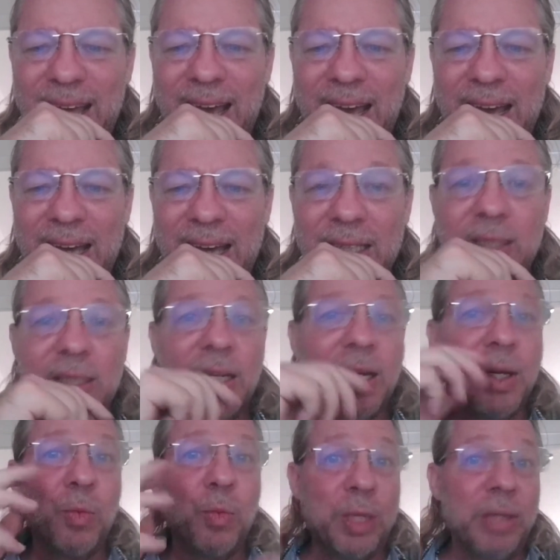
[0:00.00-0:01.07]
And
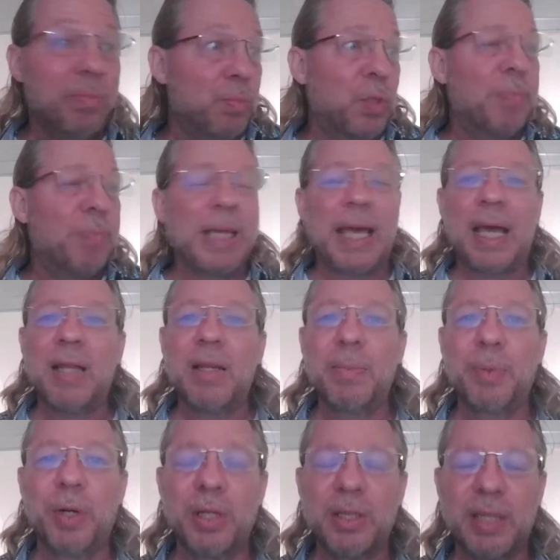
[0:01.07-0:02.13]
we began the
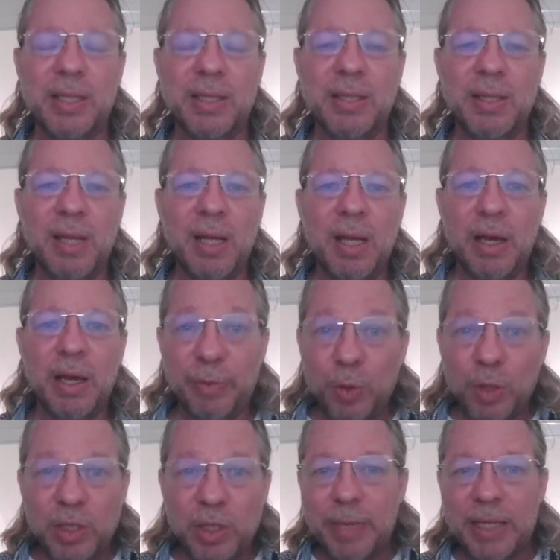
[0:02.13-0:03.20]
process of
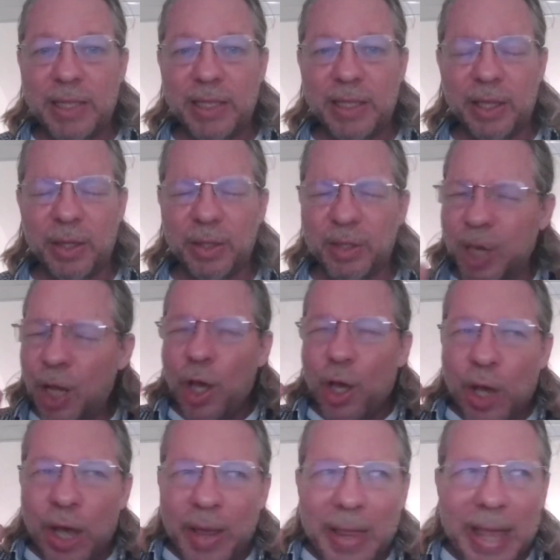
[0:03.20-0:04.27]
automating those.
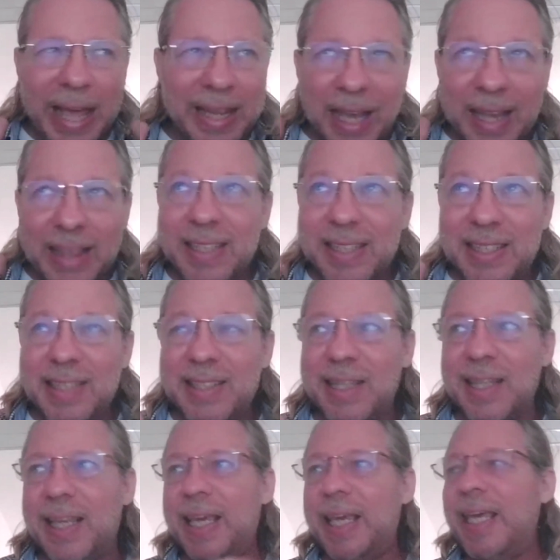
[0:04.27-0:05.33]
And this is
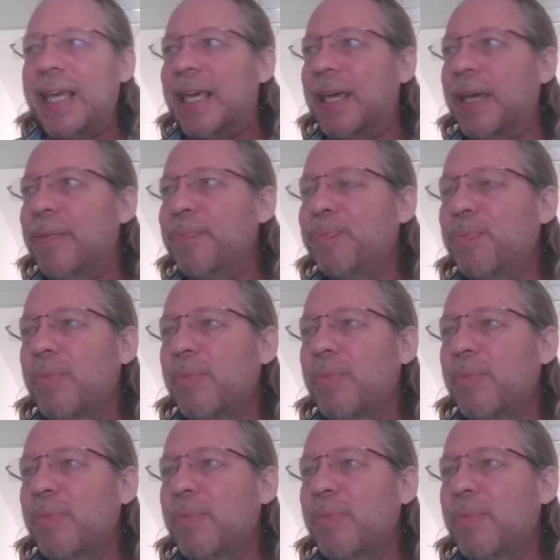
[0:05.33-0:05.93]
the key.